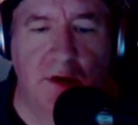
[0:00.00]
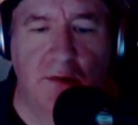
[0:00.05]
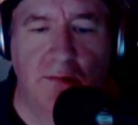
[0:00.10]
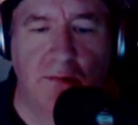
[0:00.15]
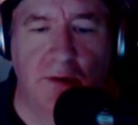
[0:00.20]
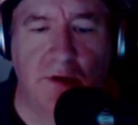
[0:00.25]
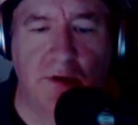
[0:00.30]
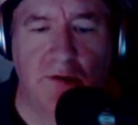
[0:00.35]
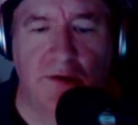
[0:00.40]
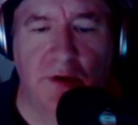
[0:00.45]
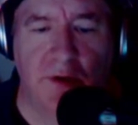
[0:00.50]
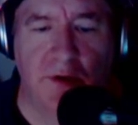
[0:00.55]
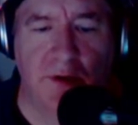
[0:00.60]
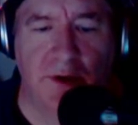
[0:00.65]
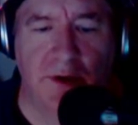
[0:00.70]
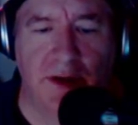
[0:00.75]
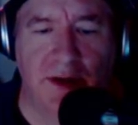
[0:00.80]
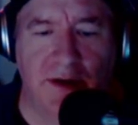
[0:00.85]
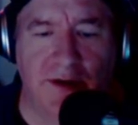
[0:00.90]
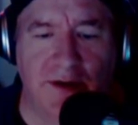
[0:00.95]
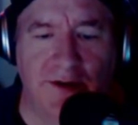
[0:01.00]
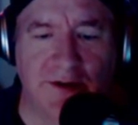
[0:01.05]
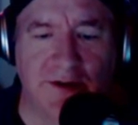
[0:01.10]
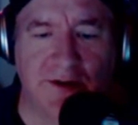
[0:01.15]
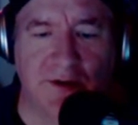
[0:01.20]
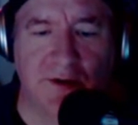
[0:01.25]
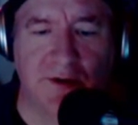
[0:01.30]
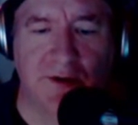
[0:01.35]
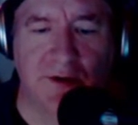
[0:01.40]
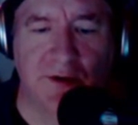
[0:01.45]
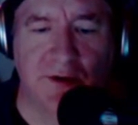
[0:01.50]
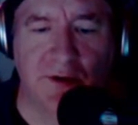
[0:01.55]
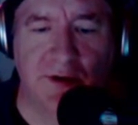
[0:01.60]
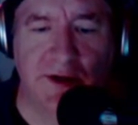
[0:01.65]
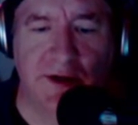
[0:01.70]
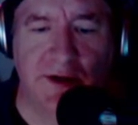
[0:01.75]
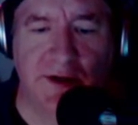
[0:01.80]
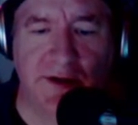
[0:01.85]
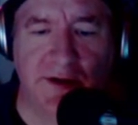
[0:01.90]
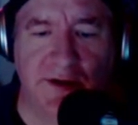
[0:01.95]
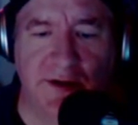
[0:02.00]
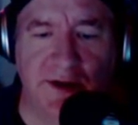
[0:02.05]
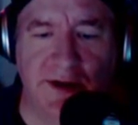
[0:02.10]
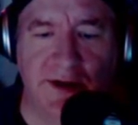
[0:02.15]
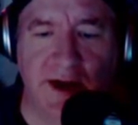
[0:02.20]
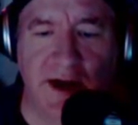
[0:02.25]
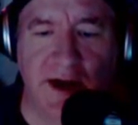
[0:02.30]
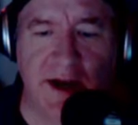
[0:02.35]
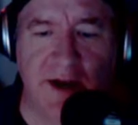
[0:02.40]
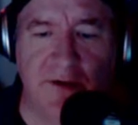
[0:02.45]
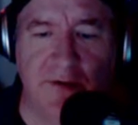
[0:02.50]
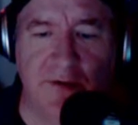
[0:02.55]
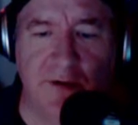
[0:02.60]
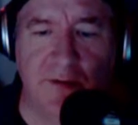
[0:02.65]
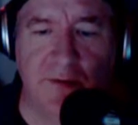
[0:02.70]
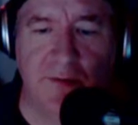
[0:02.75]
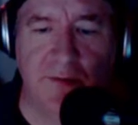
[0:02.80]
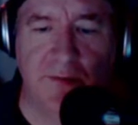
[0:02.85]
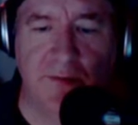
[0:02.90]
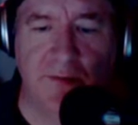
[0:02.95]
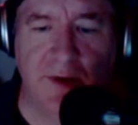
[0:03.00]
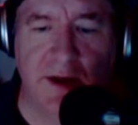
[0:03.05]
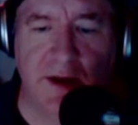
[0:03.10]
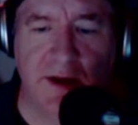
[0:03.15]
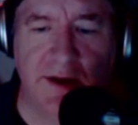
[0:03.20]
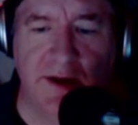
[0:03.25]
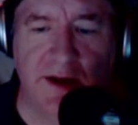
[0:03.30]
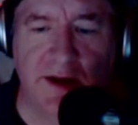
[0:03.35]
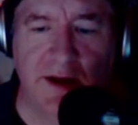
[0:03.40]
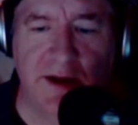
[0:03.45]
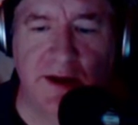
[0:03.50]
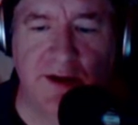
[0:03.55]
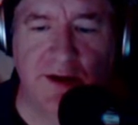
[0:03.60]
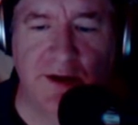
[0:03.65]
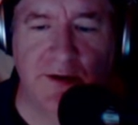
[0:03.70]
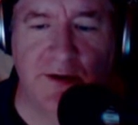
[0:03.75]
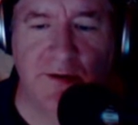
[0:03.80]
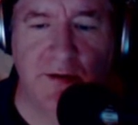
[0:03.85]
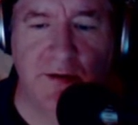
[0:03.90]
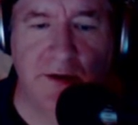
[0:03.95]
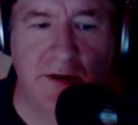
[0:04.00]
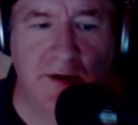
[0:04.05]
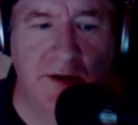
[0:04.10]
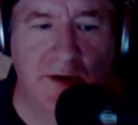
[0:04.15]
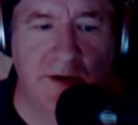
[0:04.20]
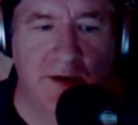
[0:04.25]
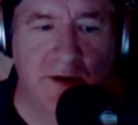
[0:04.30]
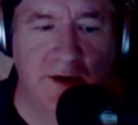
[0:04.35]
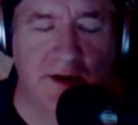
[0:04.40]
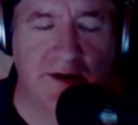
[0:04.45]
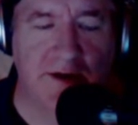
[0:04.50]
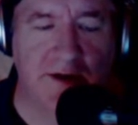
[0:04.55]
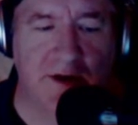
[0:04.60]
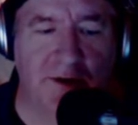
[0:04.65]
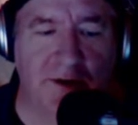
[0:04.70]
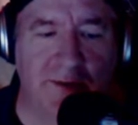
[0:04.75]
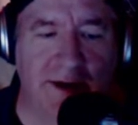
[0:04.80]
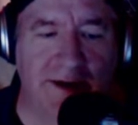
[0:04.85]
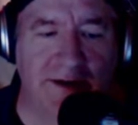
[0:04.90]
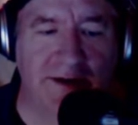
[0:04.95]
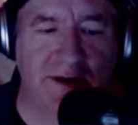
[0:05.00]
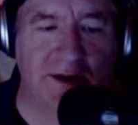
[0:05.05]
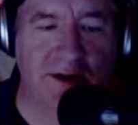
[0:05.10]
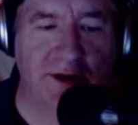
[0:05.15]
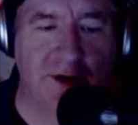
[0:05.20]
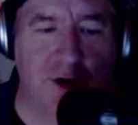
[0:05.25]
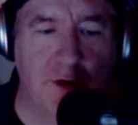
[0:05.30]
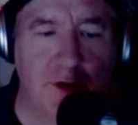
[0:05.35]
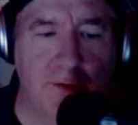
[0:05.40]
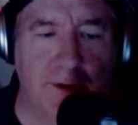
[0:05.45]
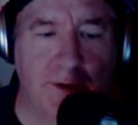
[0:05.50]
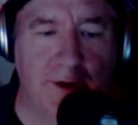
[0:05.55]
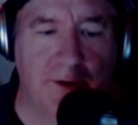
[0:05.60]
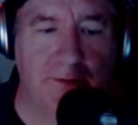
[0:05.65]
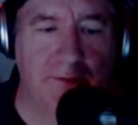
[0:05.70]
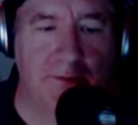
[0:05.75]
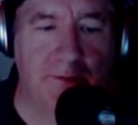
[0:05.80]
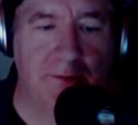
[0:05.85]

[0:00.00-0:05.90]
both go in like a circle into the dining room and the kitchen. It's all basically open.